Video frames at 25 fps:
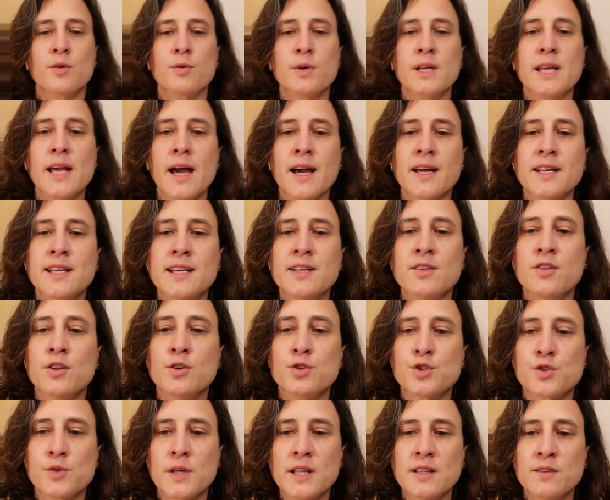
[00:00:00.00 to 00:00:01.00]
Regarding
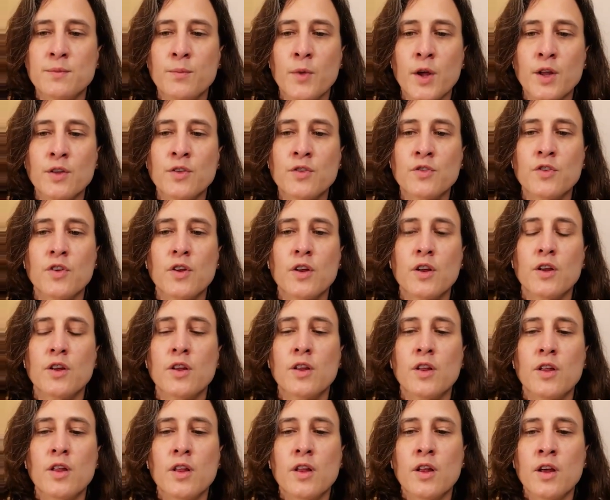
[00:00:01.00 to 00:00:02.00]
the treatment,
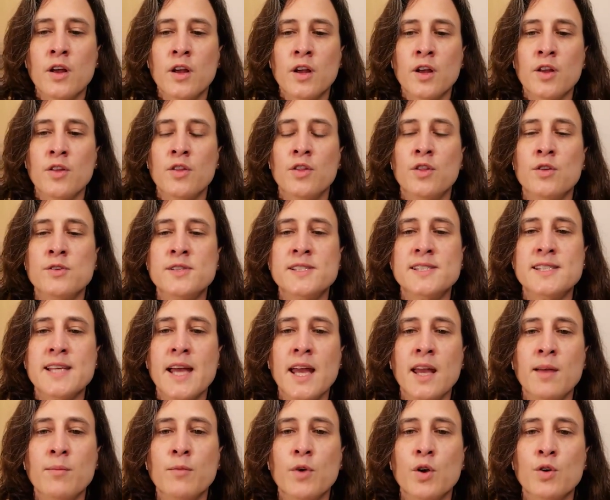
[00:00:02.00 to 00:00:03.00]
the
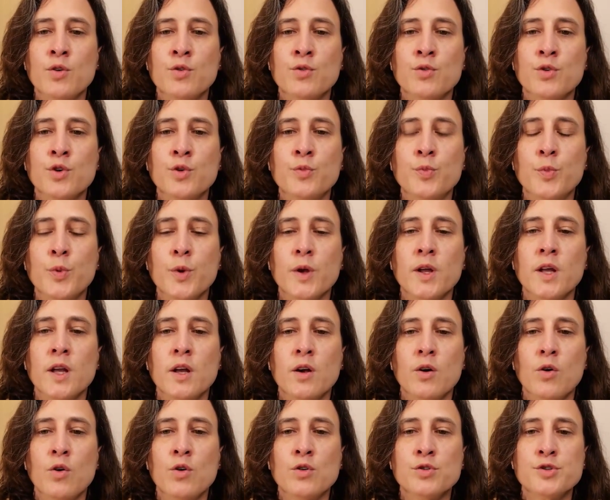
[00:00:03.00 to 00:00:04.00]
same group
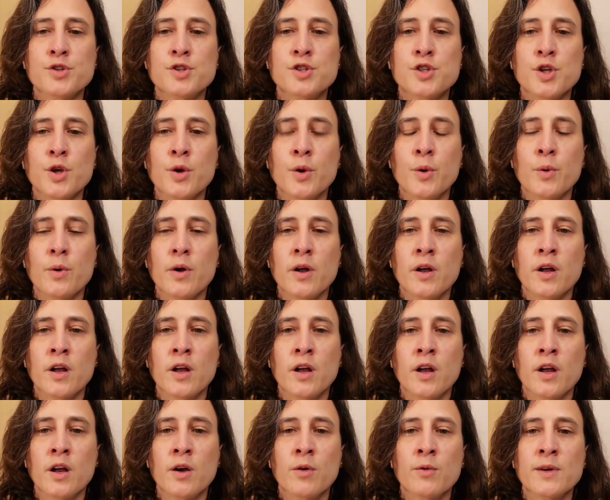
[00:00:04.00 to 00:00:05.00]
also
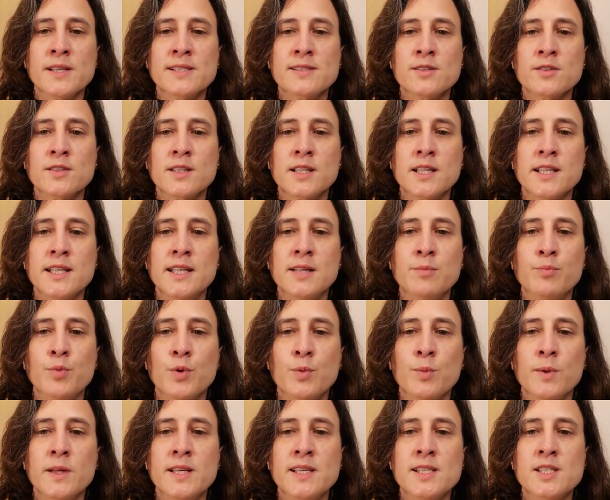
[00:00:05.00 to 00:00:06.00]
recently
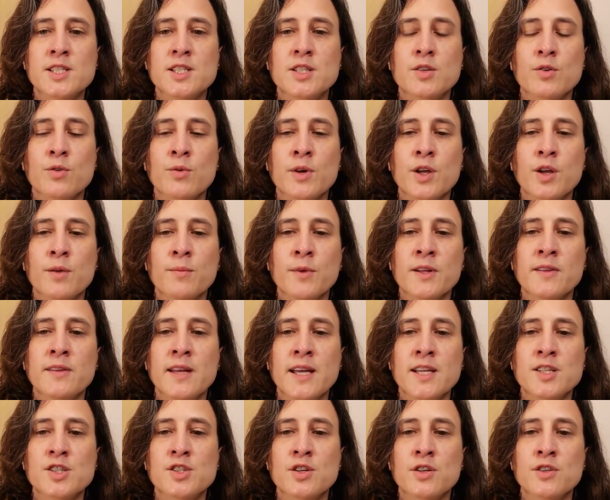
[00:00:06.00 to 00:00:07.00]
published
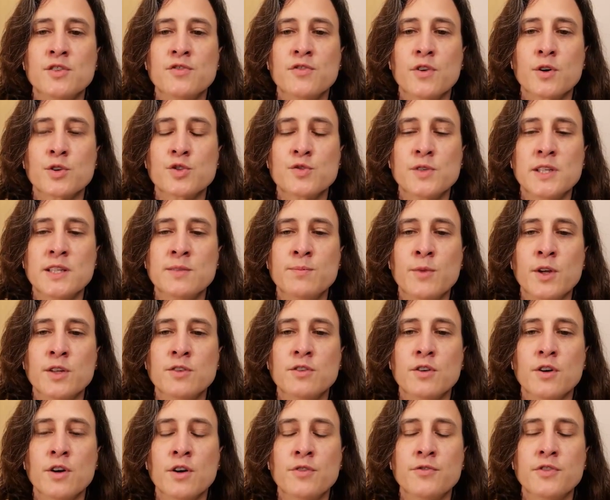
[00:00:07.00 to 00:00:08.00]
recommendations for
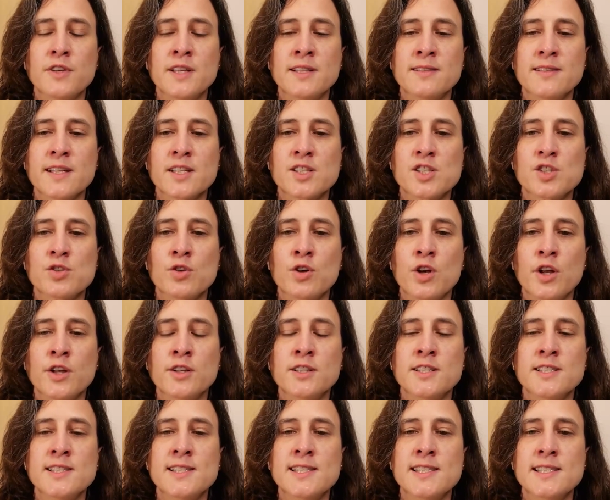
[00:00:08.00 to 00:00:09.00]
treatment of interstitial
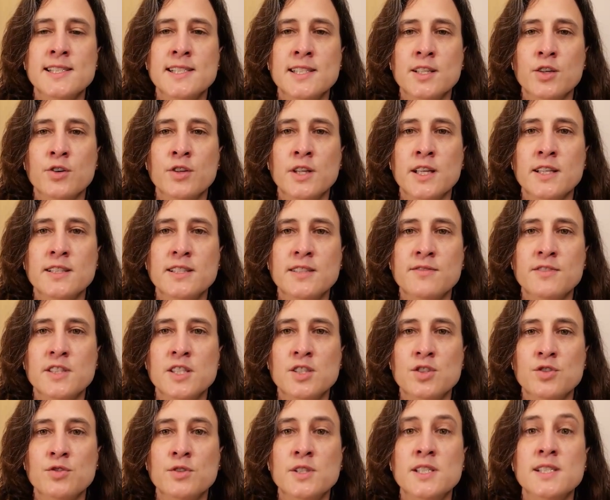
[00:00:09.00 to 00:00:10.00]
lung disease and connective
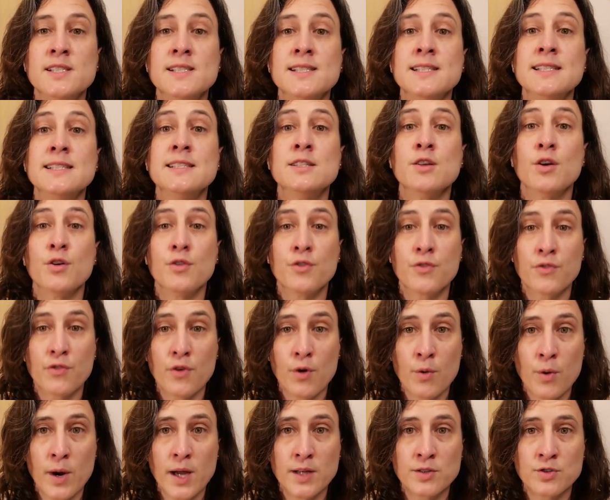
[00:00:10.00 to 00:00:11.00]
tissue disease
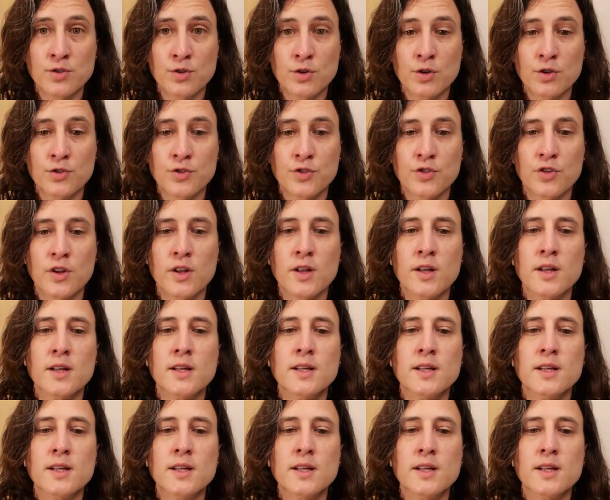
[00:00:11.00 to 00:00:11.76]
for adults.